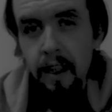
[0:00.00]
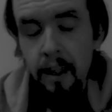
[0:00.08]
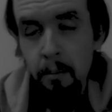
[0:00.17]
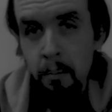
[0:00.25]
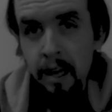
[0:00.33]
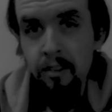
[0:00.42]

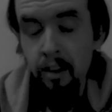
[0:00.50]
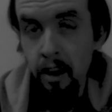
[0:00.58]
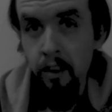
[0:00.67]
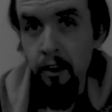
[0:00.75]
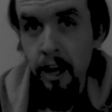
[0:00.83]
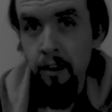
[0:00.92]
that makes
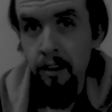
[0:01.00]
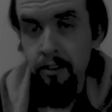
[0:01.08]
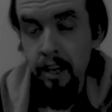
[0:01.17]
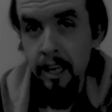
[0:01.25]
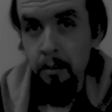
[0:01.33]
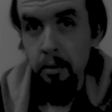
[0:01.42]
another
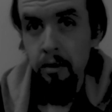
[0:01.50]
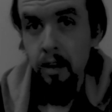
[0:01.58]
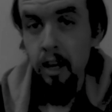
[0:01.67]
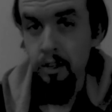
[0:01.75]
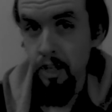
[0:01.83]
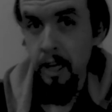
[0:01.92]
hairless ape
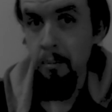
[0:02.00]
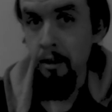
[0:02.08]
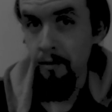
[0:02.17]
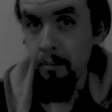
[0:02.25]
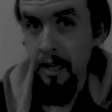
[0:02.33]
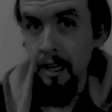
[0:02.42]
ashamed
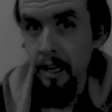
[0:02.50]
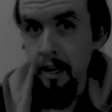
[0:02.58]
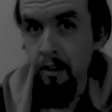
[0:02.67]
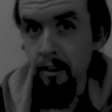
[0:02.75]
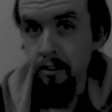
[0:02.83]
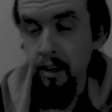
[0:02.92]
of being a
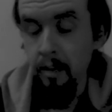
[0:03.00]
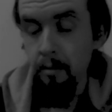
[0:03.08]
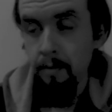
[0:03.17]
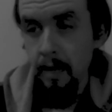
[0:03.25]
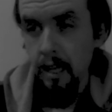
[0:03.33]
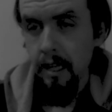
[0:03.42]
hairless ape,
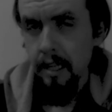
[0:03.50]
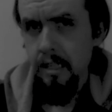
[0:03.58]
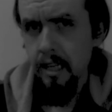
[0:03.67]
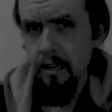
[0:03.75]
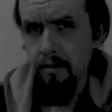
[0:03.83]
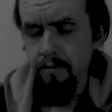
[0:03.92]

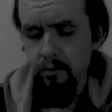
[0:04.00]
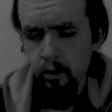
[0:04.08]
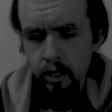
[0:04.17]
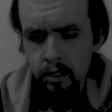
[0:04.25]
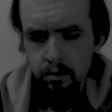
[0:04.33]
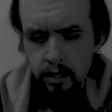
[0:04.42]
that's kind of
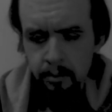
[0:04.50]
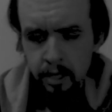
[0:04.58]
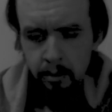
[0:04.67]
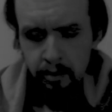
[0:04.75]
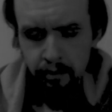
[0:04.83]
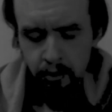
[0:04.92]
where I'm
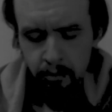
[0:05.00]
coming